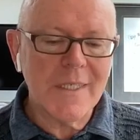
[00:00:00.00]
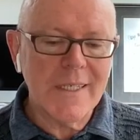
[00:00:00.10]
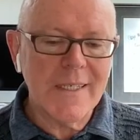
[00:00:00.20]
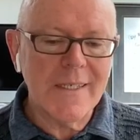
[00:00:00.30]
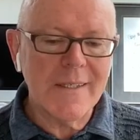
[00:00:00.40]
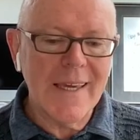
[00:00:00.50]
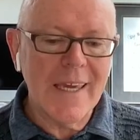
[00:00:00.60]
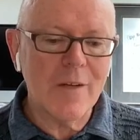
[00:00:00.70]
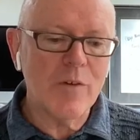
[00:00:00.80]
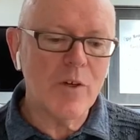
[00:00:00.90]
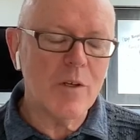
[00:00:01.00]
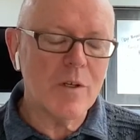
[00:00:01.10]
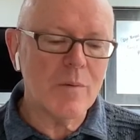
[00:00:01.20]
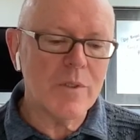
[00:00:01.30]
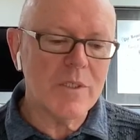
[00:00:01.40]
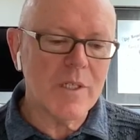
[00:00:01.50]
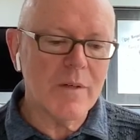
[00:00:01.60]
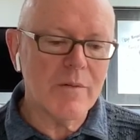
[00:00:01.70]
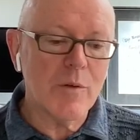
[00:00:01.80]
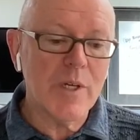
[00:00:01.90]
the, the head of unit was
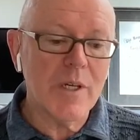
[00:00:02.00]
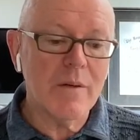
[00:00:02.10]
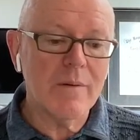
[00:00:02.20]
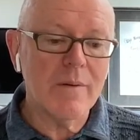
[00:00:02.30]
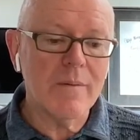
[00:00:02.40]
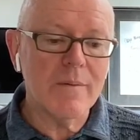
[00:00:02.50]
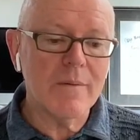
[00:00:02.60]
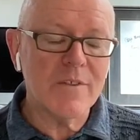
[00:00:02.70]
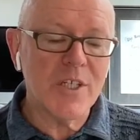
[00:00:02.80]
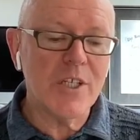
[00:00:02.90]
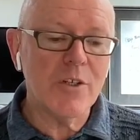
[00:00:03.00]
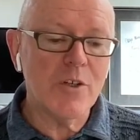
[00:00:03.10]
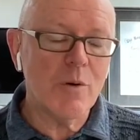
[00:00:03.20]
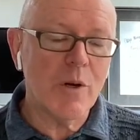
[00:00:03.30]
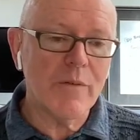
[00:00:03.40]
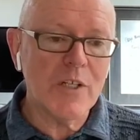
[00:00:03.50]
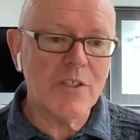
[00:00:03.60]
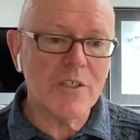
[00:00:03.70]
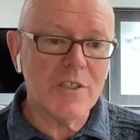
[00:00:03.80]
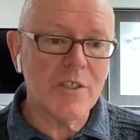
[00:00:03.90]
a very senior
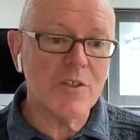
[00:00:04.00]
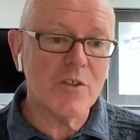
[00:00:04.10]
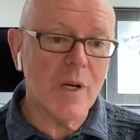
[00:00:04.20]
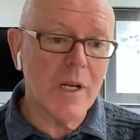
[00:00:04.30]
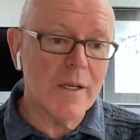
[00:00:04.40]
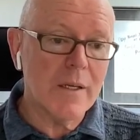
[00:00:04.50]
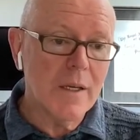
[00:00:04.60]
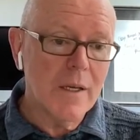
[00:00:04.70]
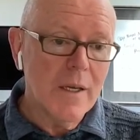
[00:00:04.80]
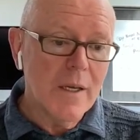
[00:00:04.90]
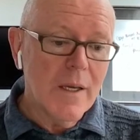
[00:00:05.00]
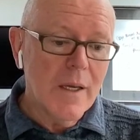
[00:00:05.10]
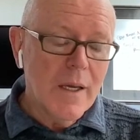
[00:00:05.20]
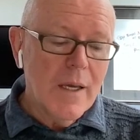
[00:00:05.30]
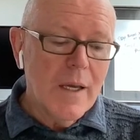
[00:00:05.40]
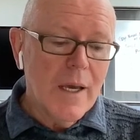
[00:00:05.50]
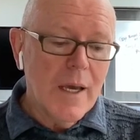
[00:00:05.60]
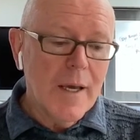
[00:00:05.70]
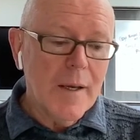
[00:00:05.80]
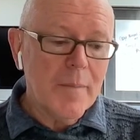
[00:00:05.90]
neurointerventionist in Australia.
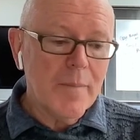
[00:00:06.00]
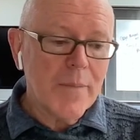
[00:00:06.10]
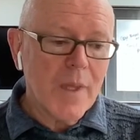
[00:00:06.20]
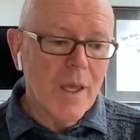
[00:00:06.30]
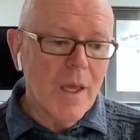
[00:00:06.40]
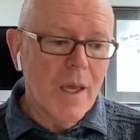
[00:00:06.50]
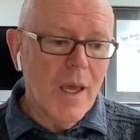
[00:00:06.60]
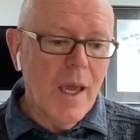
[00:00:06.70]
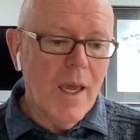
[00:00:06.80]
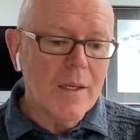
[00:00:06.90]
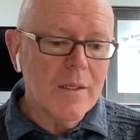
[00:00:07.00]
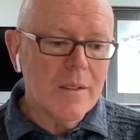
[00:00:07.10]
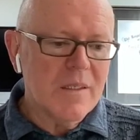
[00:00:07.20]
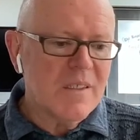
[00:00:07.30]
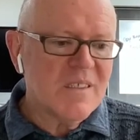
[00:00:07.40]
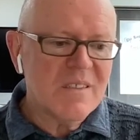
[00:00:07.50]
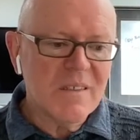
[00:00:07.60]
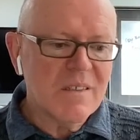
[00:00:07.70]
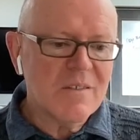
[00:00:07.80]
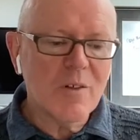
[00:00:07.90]
Um, and it just
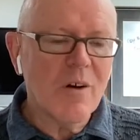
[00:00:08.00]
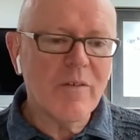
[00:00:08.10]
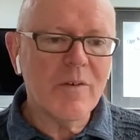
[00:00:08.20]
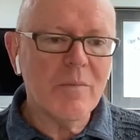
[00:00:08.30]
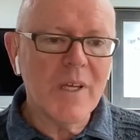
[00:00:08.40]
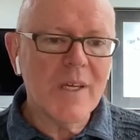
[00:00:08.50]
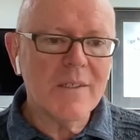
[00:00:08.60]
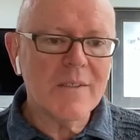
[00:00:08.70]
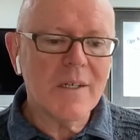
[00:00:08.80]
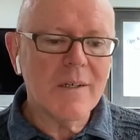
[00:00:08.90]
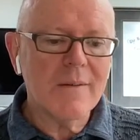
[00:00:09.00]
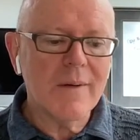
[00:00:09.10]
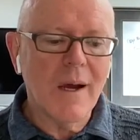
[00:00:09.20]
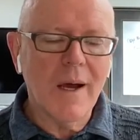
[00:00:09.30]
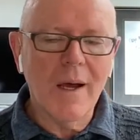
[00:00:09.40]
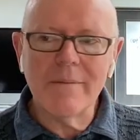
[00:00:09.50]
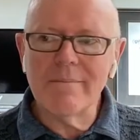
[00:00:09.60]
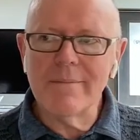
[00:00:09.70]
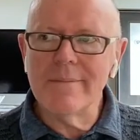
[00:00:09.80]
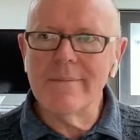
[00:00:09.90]
sort of took off from there. So uh,
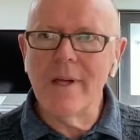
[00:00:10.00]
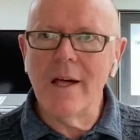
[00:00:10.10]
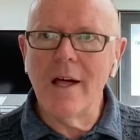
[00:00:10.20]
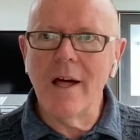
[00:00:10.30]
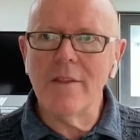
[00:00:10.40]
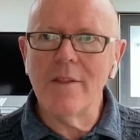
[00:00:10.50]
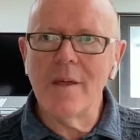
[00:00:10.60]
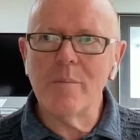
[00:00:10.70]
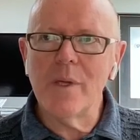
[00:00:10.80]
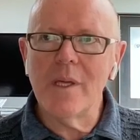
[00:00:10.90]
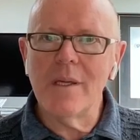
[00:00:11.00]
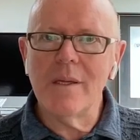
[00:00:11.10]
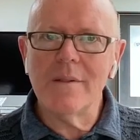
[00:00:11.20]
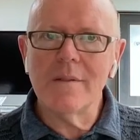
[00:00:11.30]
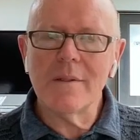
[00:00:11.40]
I, I think be